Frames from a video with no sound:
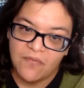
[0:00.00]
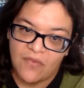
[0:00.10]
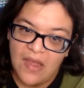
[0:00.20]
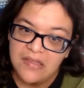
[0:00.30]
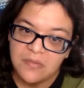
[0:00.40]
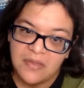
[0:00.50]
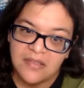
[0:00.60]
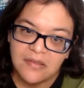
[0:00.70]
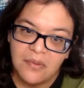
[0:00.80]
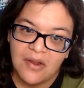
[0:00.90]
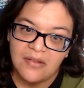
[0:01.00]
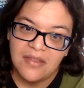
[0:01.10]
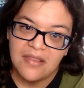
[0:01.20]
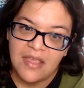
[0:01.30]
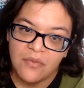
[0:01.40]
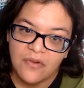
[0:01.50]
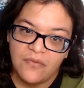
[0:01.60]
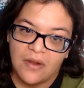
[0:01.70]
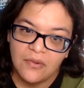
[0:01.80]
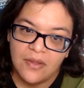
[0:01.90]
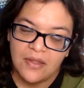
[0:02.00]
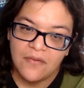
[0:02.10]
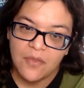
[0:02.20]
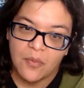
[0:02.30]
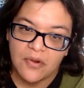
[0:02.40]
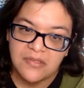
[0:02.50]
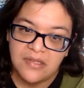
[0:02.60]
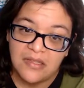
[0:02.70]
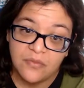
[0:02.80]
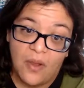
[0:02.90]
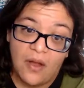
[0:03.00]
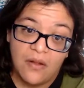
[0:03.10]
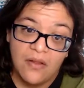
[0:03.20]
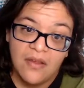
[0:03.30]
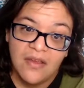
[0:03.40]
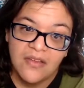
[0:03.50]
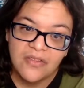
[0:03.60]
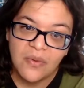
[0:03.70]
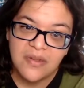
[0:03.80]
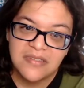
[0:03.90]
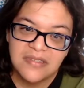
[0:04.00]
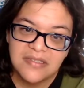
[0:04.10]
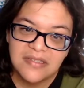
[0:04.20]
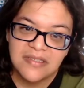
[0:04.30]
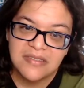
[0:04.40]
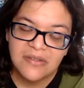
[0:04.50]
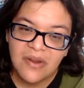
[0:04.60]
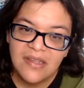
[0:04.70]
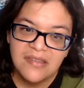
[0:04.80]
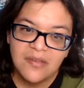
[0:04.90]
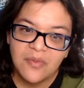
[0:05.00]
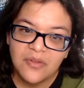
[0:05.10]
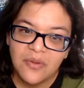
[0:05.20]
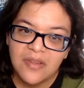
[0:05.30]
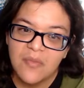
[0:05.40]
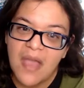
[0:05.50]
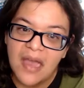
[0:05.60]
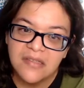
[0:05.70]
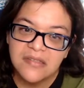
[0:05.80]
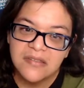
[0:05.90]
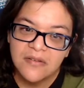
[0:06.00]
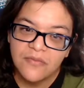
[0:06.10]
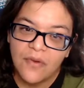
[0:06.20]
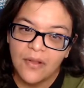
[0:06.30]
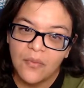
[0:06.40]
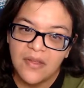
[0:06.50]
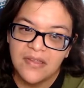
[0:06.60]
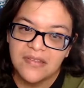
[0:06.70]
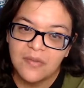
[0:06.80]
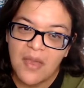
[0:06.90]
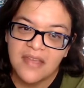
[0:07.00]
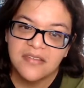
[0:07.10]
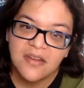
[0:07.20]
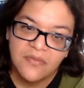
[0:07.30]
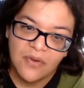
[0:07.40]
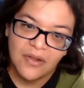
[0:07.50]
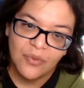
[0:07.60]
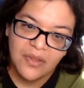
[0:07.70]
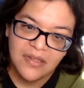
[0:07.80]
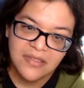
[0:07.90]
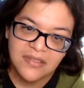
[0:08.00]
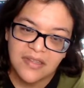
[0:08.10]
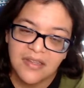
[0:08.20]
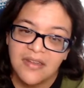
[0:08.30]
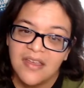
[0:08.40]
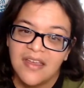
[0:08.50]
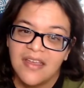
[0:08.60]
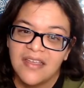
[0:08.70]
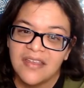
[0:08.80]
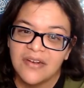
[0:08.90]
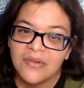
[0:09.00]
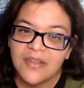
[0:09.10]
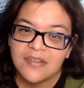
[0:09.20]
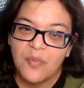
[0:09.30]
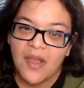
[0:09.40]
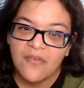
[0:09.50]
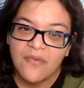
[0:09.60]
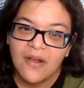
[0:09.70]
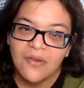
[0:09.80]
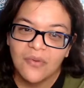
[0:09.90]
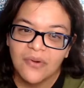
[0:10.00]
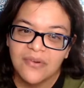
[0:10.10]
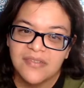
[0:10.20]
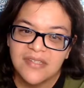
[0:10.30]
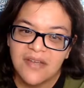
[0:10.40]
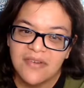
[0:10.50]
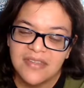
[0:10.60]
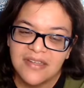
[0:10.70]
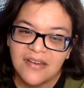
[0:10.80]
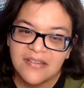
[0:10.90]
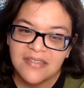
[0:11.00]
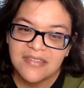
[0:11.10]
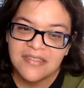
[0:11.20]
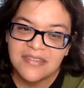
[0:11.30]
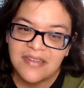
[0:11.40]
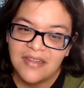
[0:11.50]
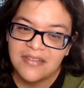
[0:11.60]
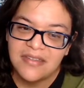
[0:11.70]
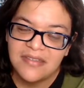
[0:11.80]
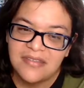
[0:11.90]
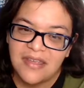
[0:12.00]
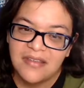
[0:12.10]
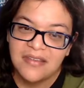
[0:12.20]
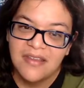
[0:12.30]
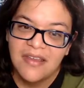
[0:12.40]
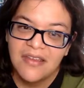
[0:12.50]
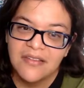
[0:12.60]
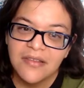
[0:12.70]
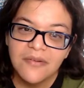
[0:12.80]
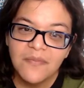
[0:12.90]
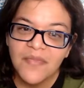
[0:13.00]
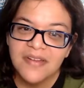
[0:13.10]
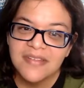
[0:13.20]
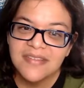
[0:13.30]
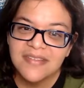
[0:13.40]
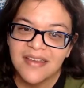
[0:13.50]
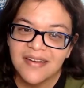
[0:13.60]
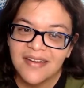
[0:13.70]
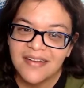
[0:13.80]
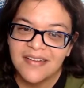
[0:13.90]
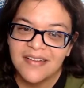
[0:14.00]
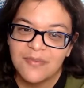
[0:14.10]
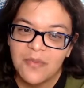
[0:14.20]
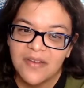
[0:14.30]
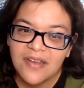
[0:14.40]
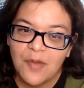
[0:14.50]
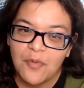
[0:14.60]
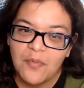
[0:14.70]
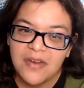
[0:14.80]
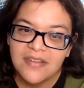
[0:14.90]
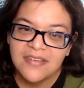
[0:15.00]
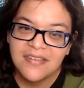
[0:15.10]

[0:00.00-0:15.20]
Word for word: friends, because apparently they were following the person as well. So it's crazy between the mass followings and mass unfollowings, and then, you know, let's buy followers and everything else. It's just nuts these days. So I just thought I'd spend a couple minutes